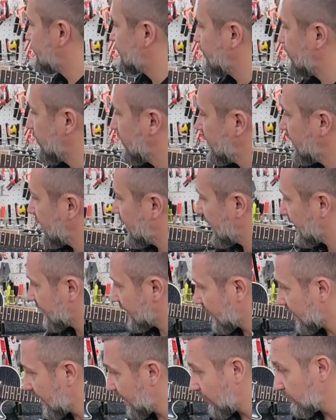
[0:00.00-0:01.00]
to it,
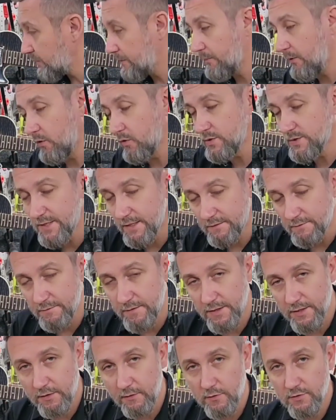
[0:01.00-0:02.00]
and I'll be posting
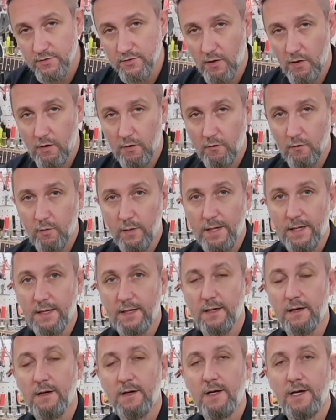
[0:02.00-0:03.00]
videos all week.